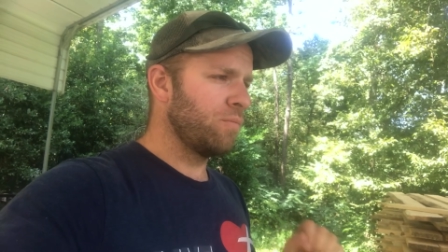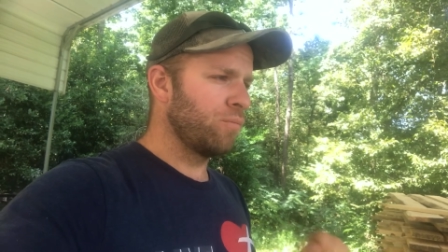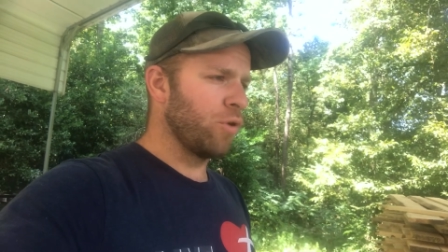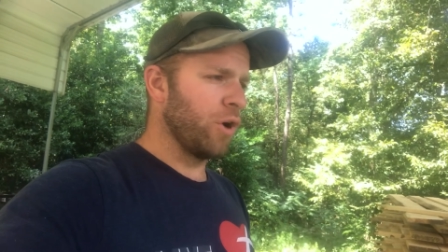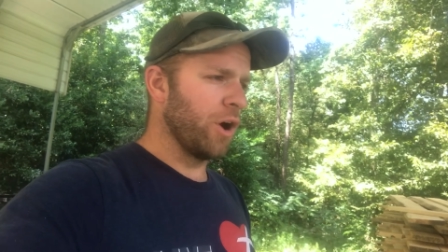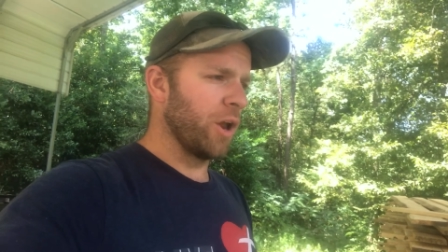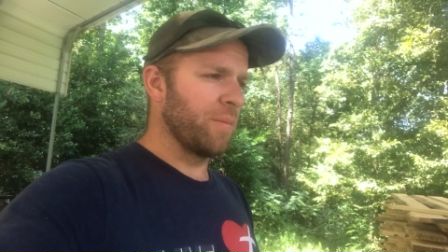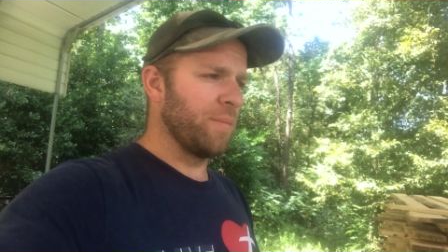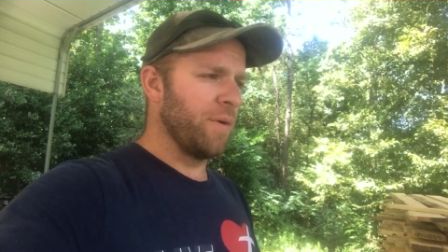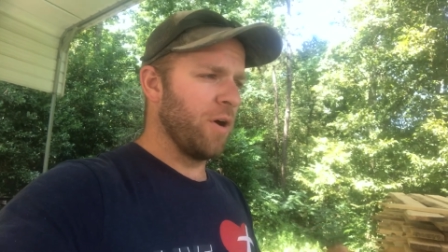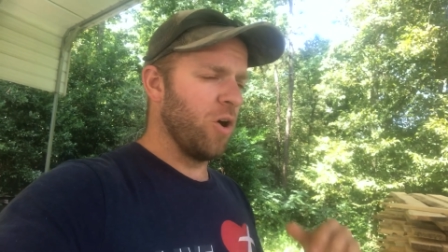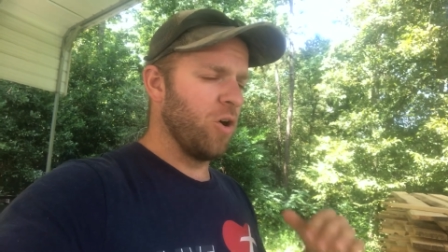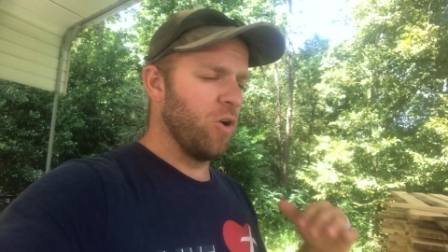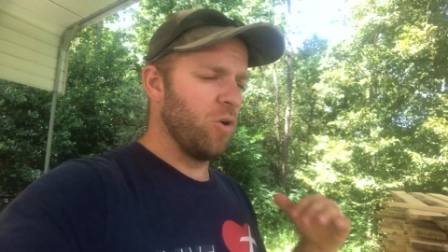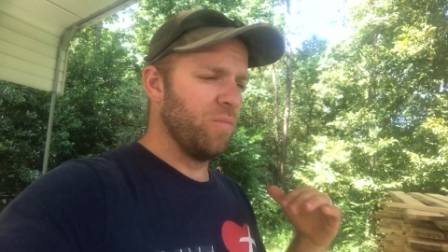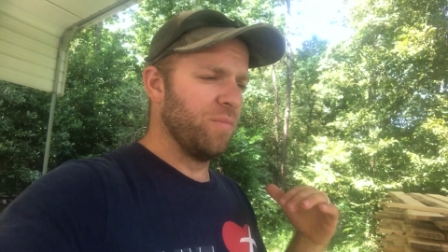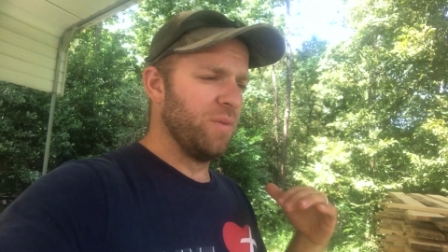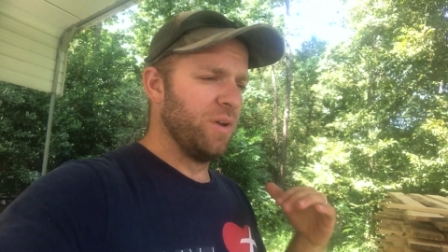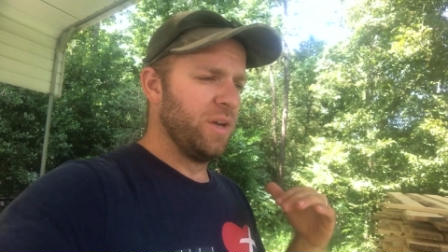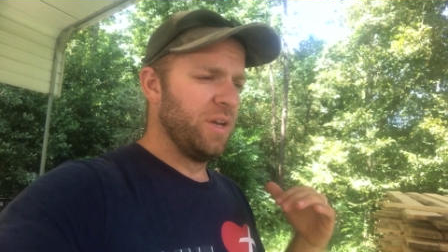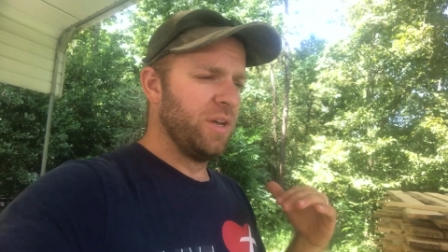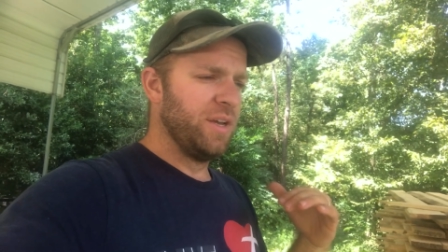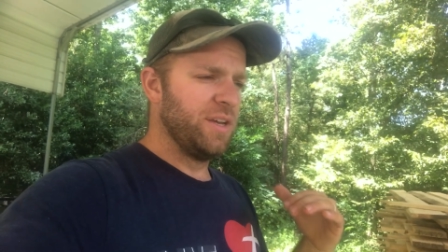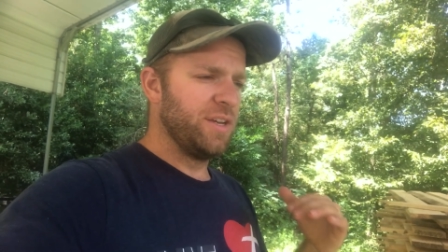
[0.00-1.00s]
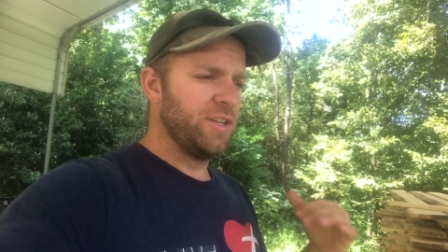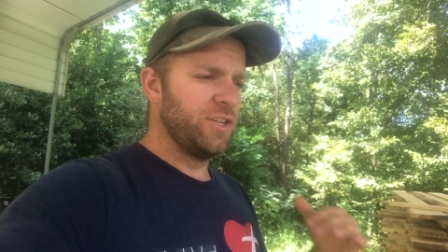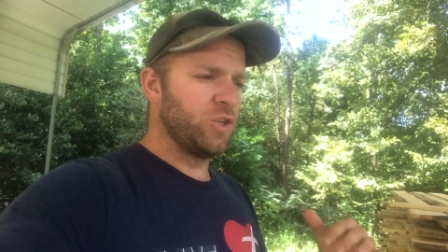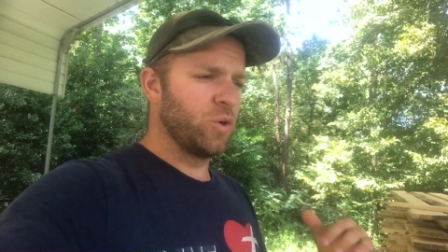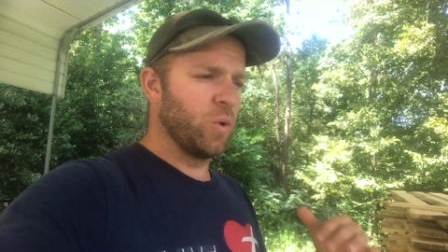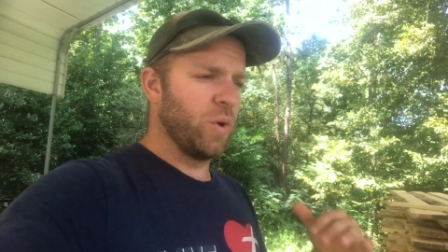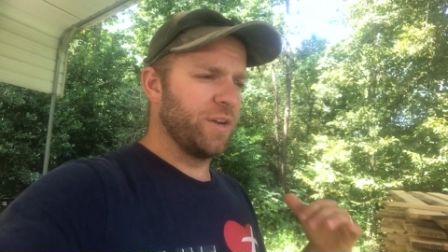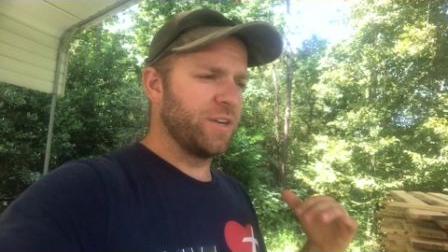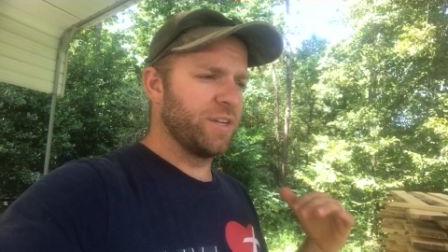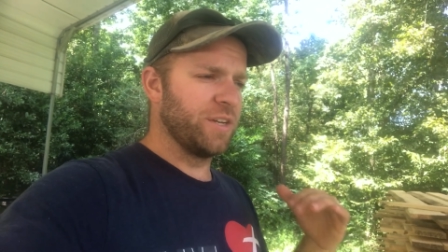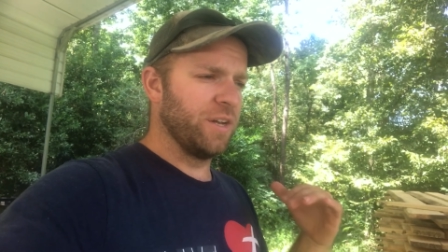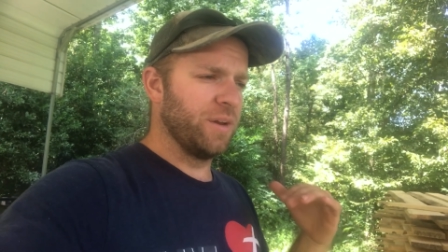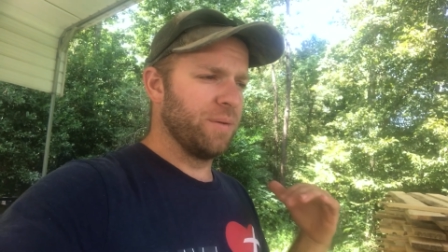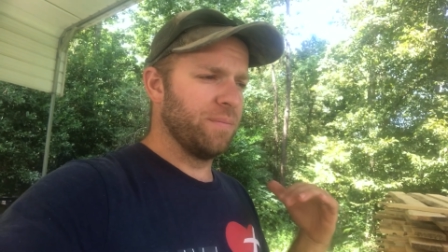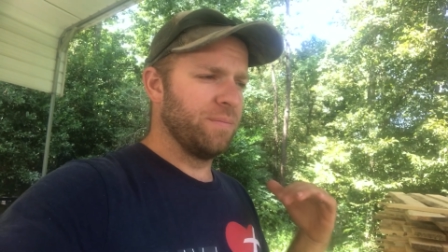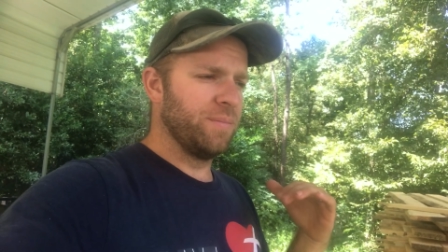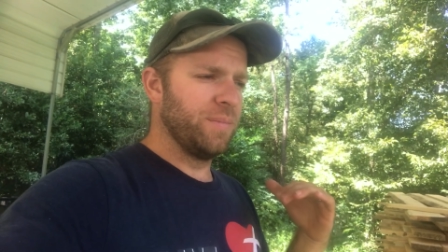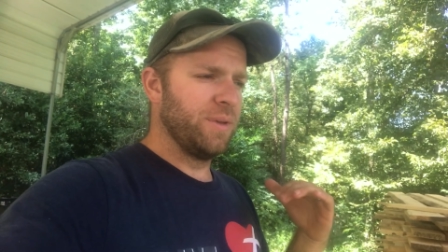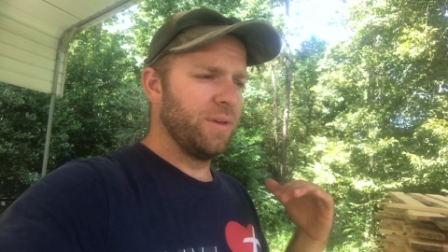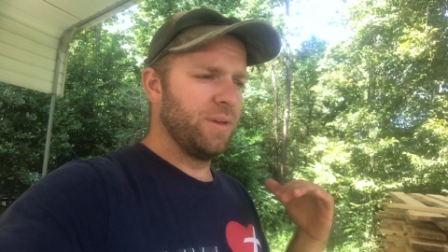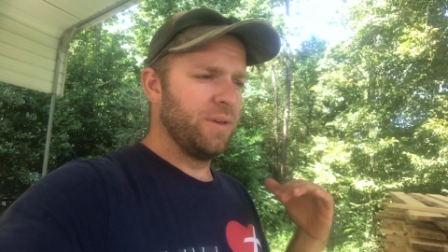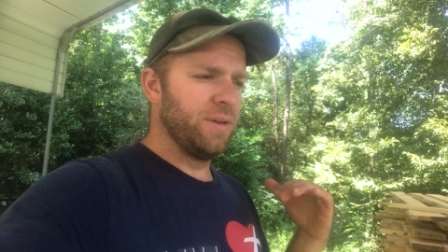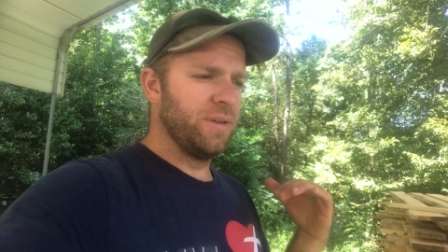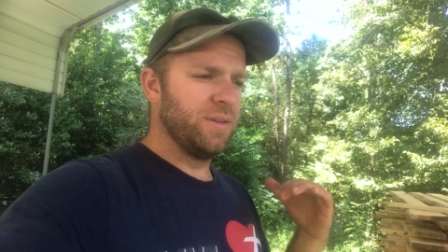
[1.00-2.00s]
brought them home, jointed
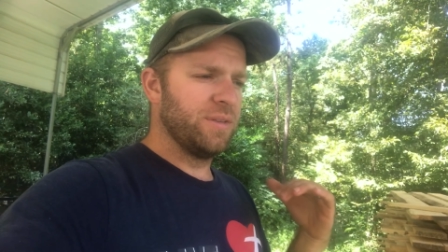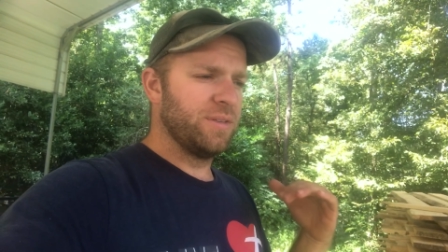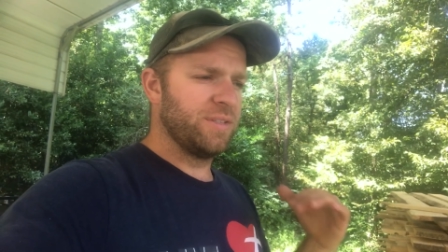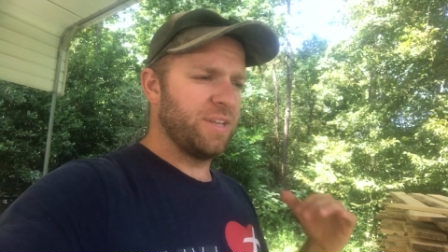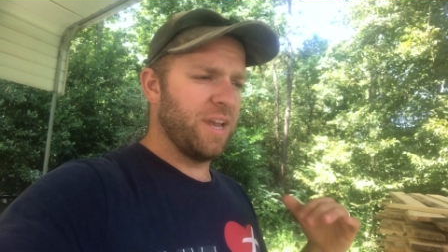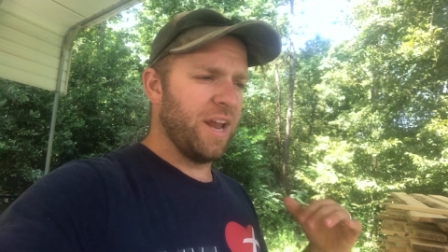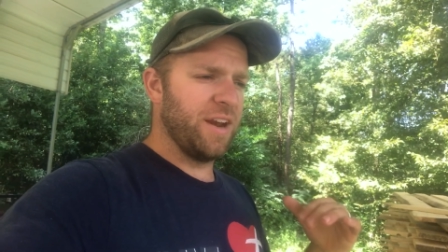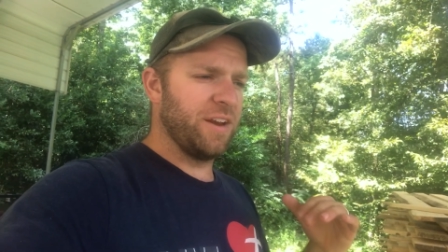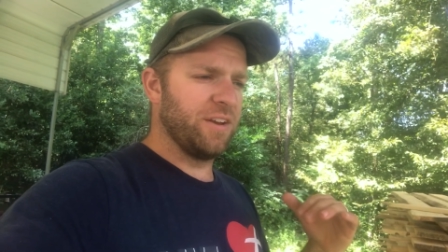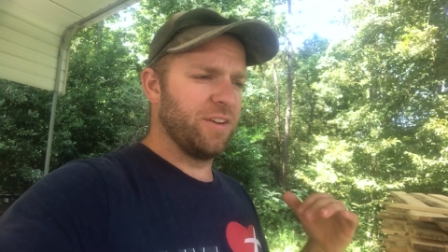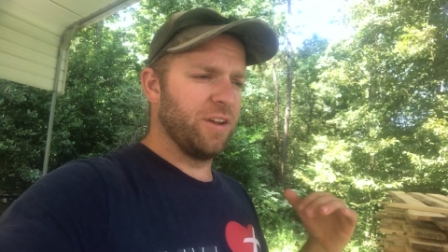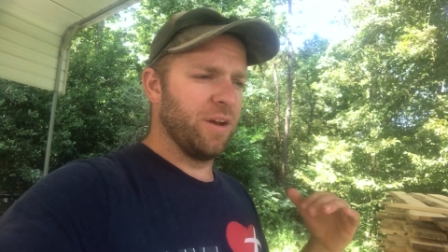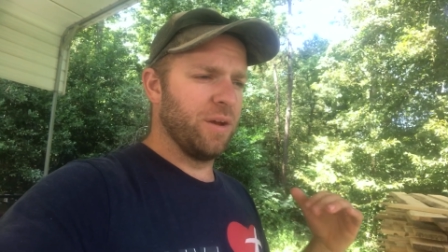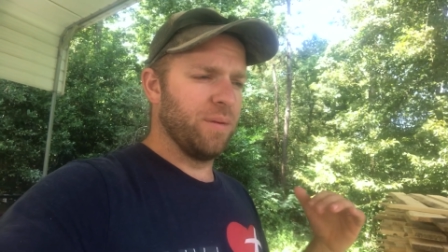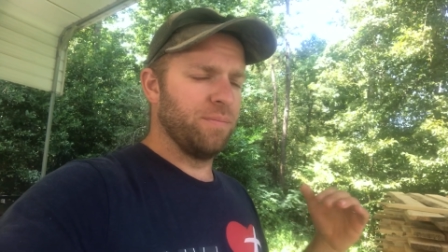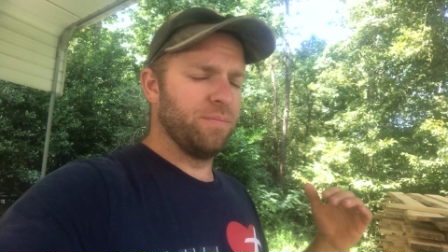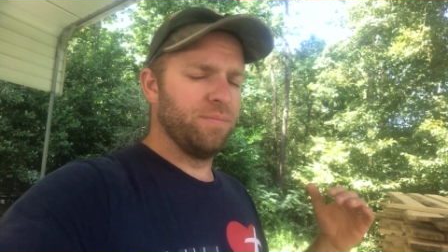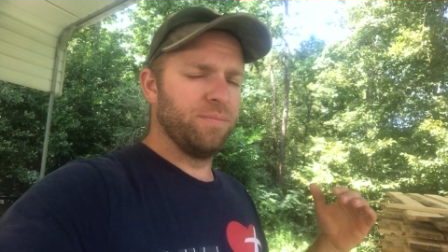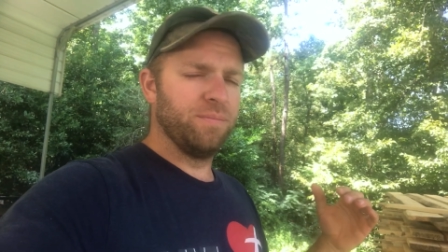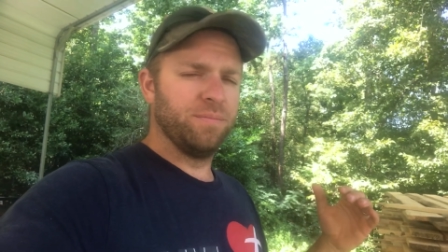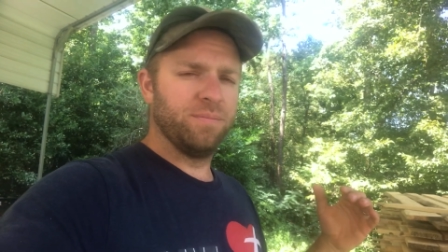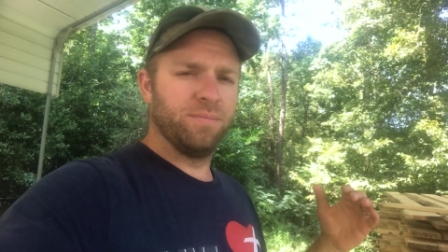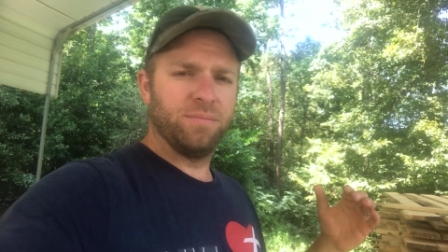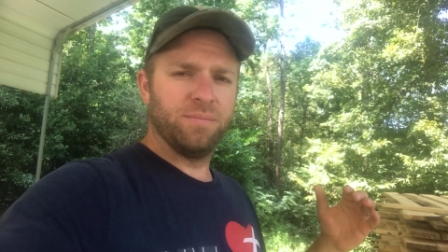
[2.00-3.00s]
them, sanded them,